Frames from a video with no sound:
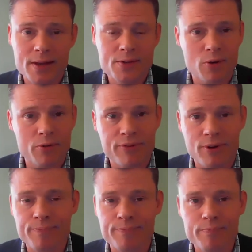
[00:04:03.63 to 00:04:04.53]
So
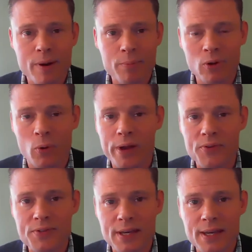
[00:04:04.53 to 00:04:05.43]
for member
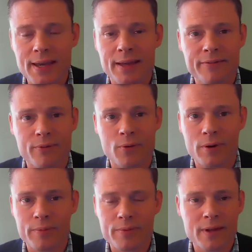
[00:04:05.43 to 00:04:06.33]
loyalty and
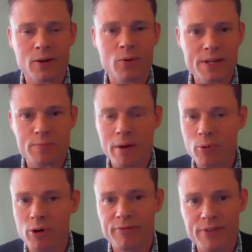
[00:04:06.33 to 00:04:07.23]
for increased
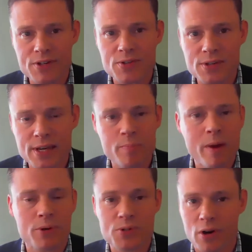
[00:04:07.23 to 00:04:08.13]
member efficiency and
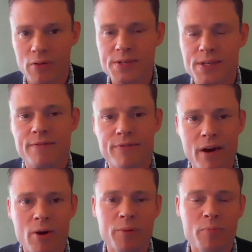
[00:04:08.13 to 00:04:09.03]
member service, it's
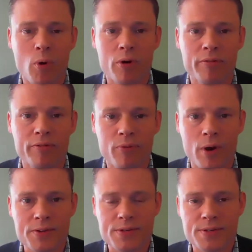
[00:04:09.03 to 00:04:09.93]
very important
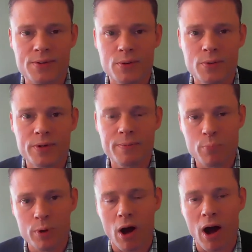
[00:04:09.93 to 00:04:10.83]
for us to
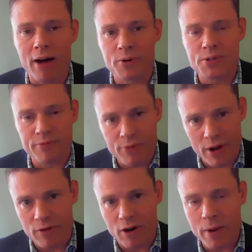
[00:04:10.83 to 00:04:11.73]
put offers in
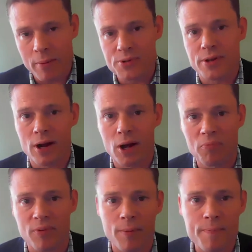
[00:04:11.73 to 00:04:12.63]
front of our members that are
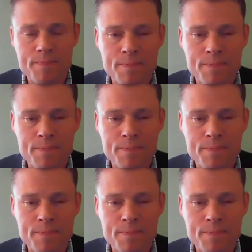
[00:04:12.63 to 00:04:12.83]
helpful.